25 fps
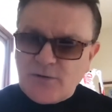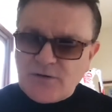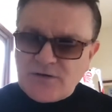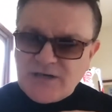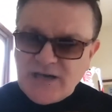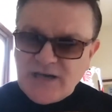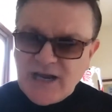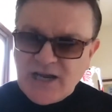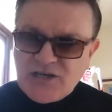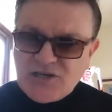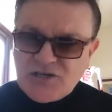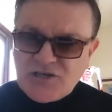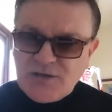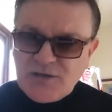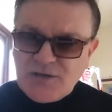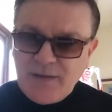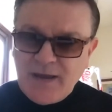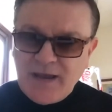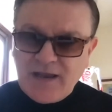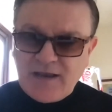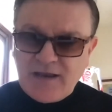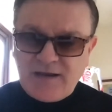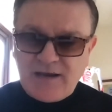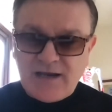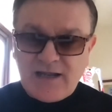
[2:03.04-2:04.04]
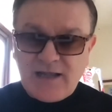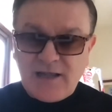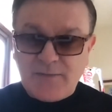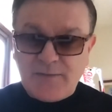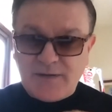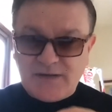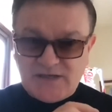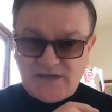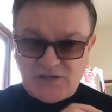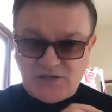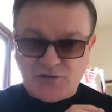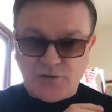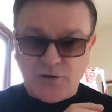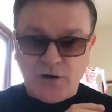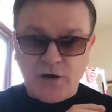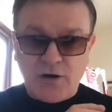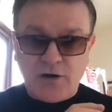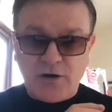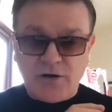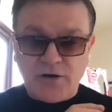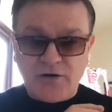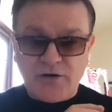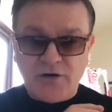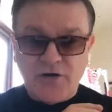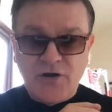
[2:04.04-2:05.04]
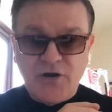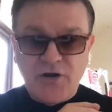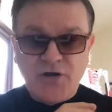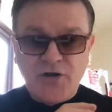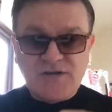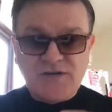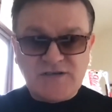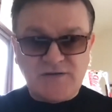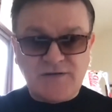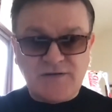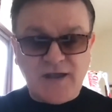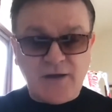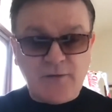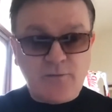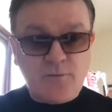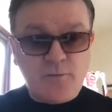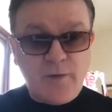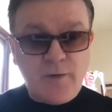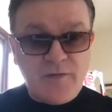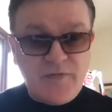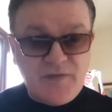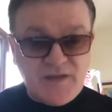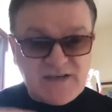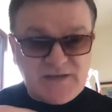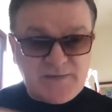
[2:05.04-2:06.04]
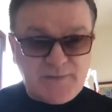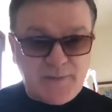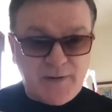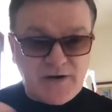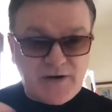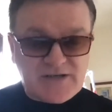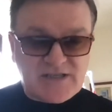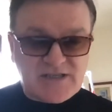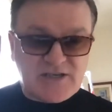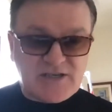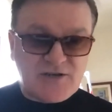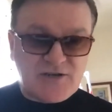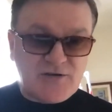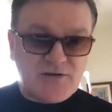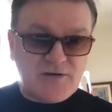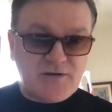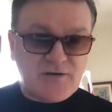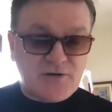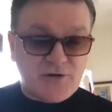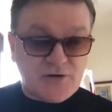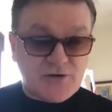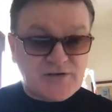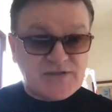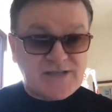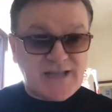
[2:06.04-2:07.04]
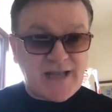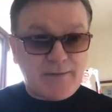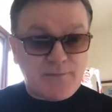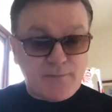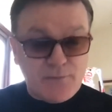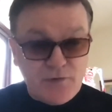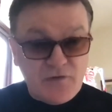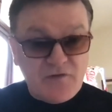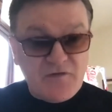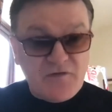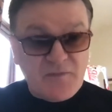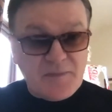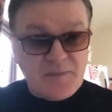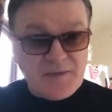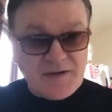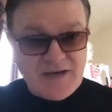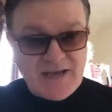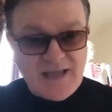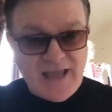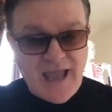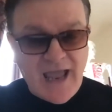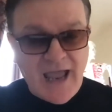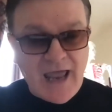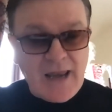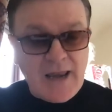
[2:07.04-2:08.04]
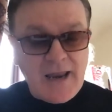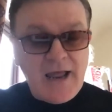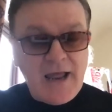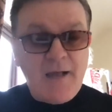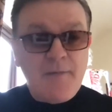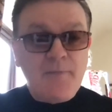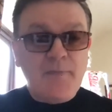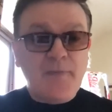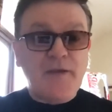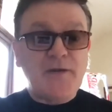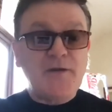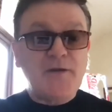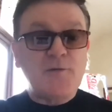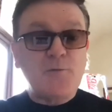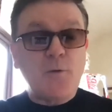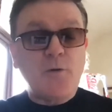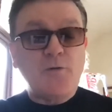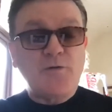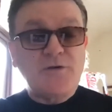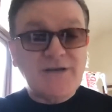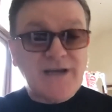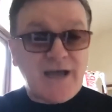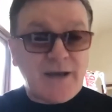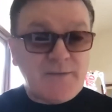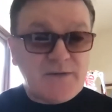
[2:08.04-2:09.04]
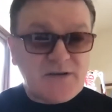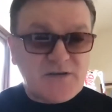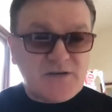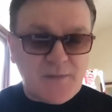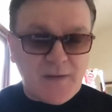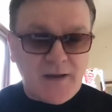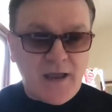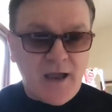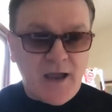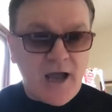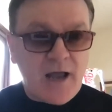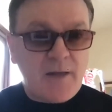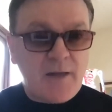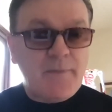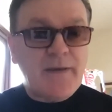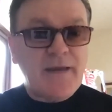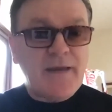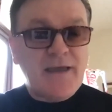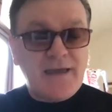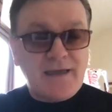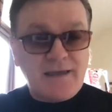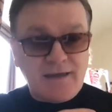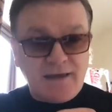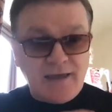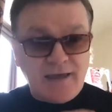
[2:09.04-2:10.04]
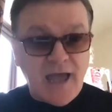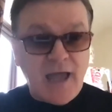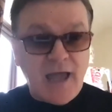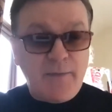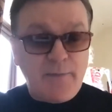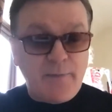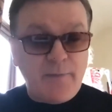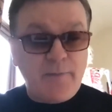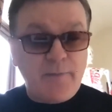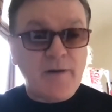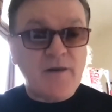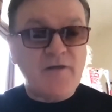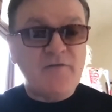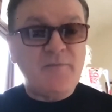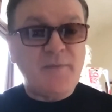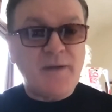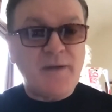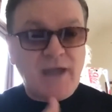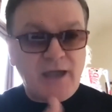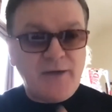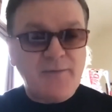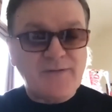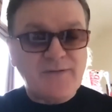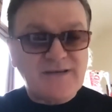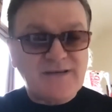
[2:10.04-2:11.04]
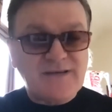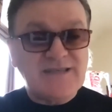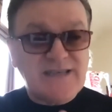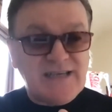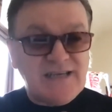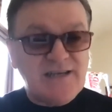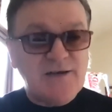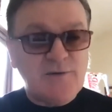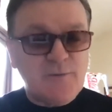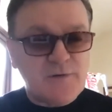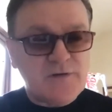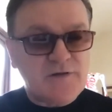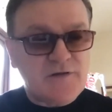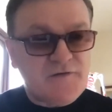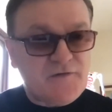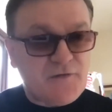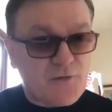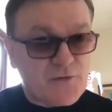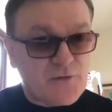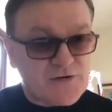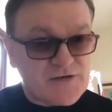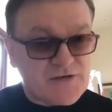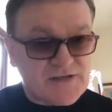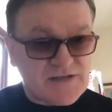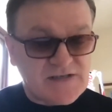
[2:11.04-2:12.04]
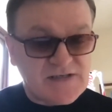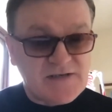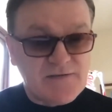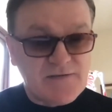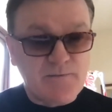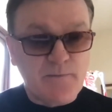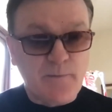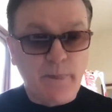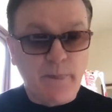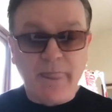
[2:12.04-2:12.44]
to actually make it a little bit stronger so that when this person does that movement again, that it won't damage me. I'd be capable of being able to deal with the forces.